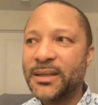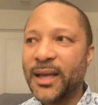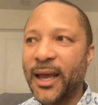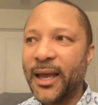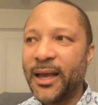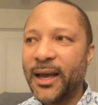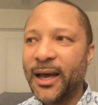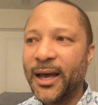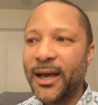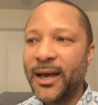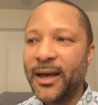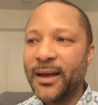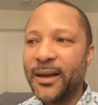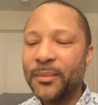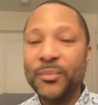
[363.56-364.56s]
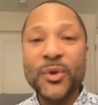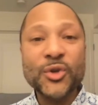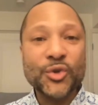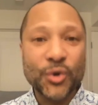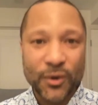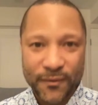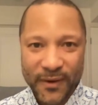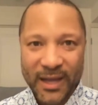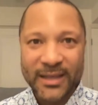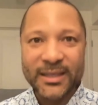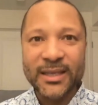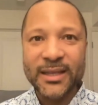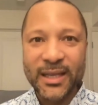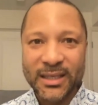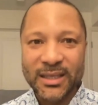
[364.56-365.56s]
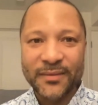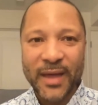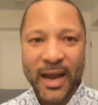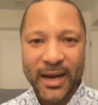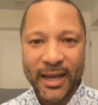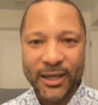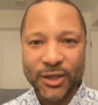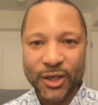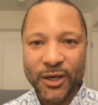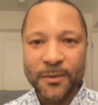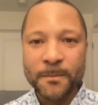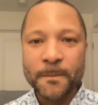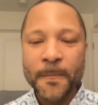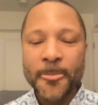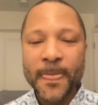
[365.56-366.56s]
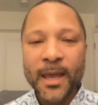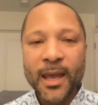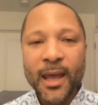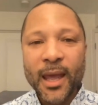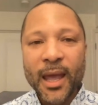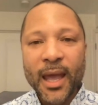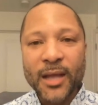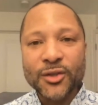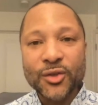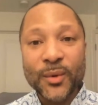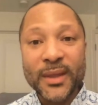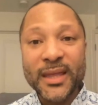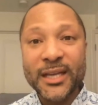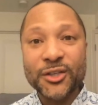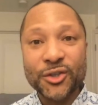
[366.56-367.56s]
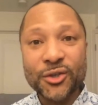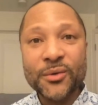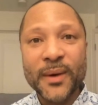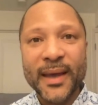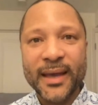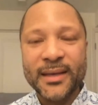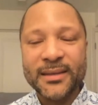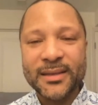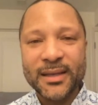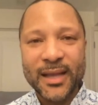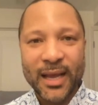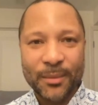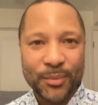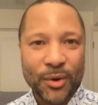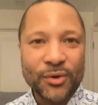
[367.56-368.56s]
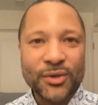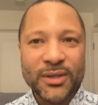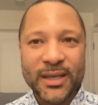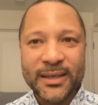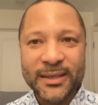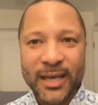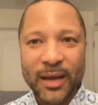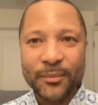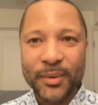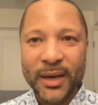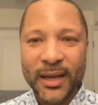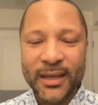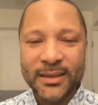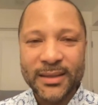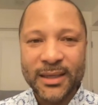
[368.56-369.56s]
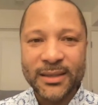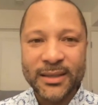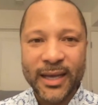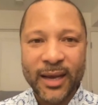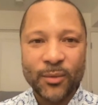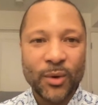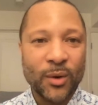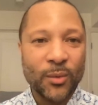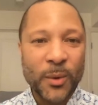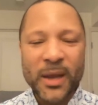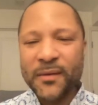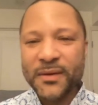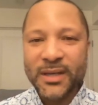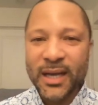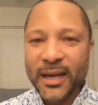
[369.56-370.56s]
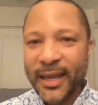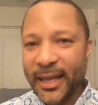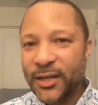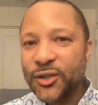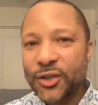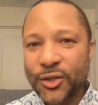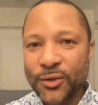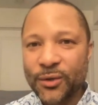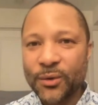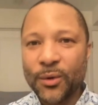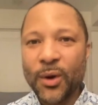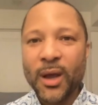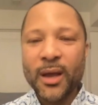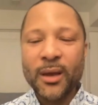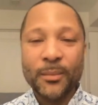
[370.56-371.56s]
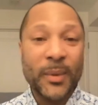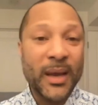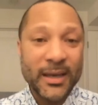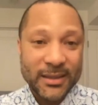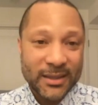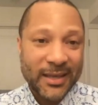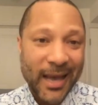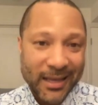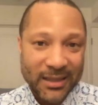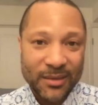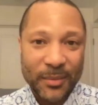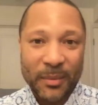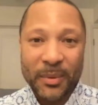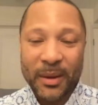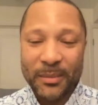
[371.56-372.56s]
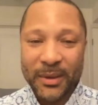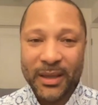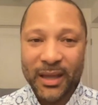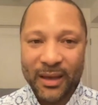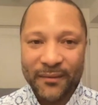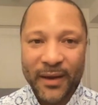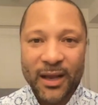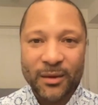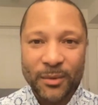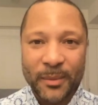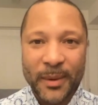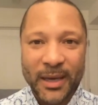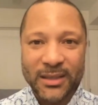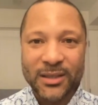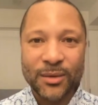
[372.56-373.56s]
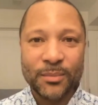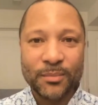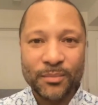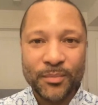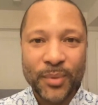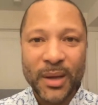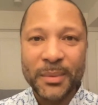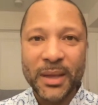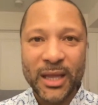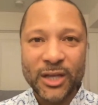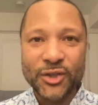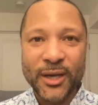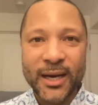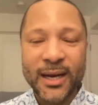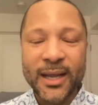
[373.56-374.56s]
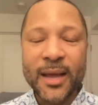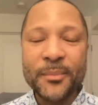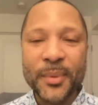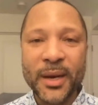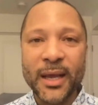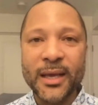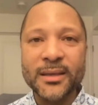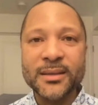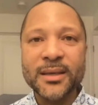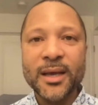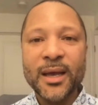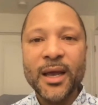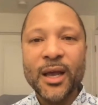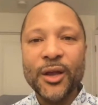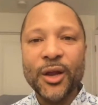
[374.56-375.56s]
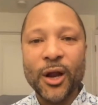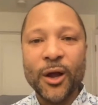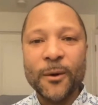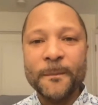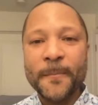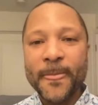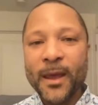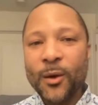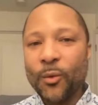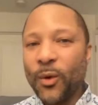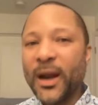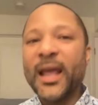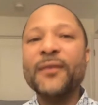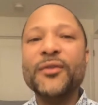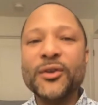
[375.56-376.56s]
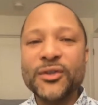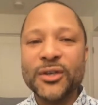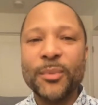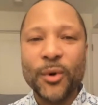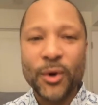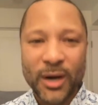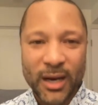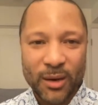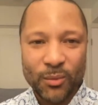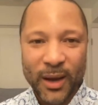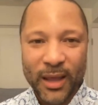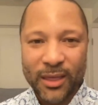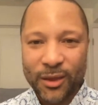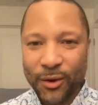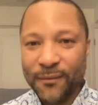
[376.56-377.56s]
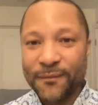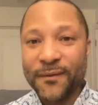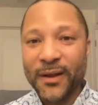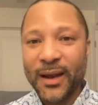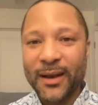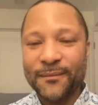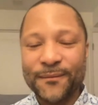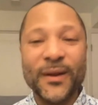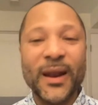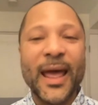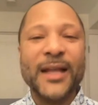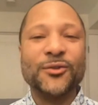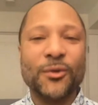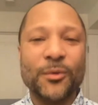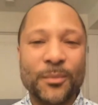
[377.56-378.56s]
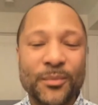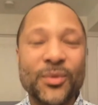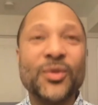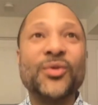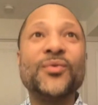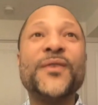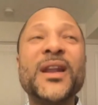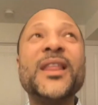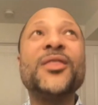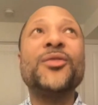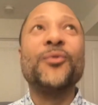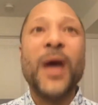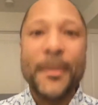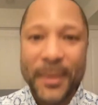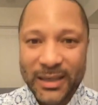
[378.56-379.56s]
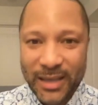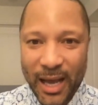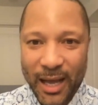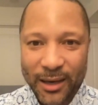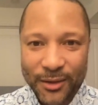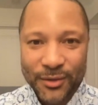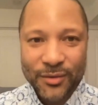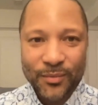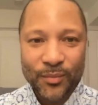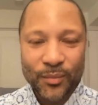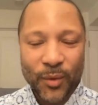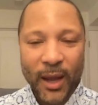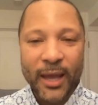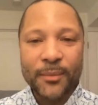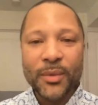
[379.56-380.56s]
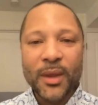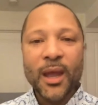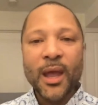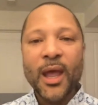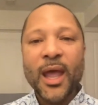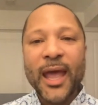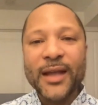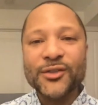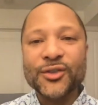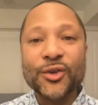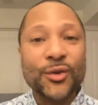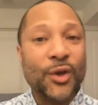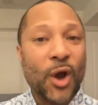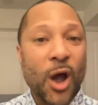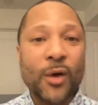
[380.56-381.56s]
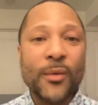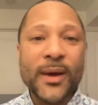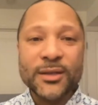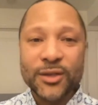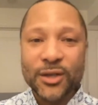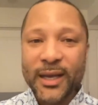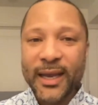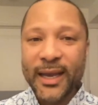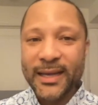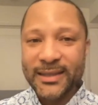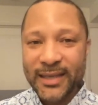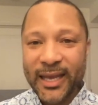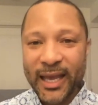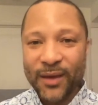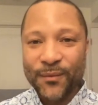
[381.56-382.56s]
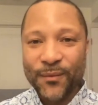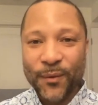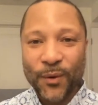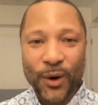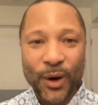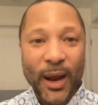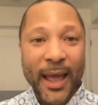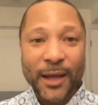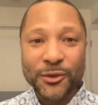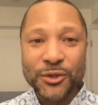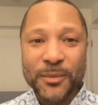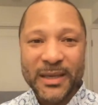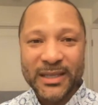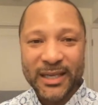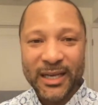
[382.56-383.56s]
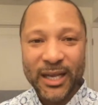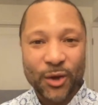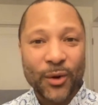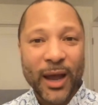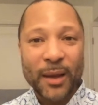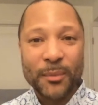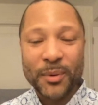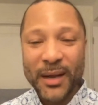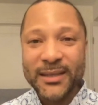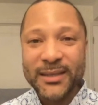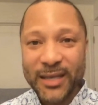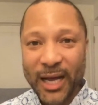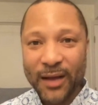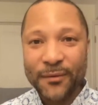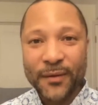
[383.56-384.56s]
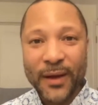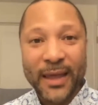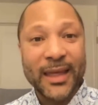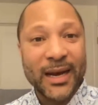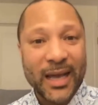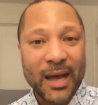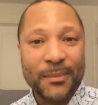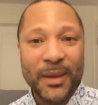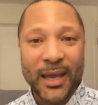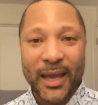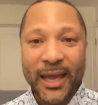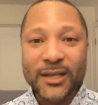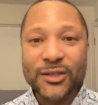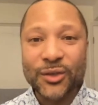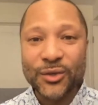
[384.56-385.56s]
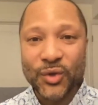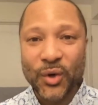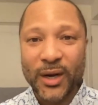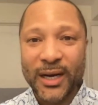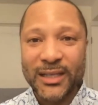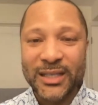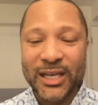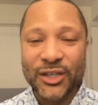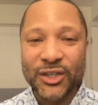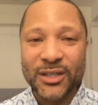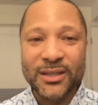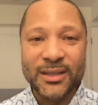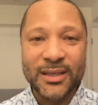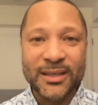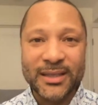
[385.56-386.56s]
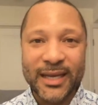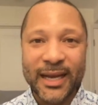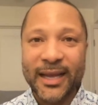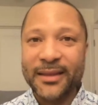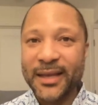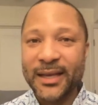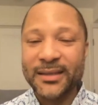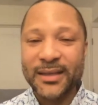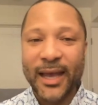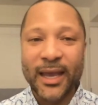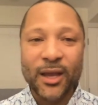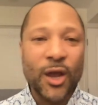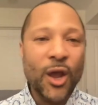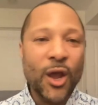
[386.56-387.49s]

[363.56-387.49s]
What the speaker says: like mutual funds and things of that nature. And so what they do is, and they approach these companies and say, well, we've dug into, because this has to be publicly available because they're publicly traded companies, you know, what have you supported with your philanthropic dollars, right? And so they're always looking and digging for LGBTQI plus stuff and then coming against those organizations and saying things like,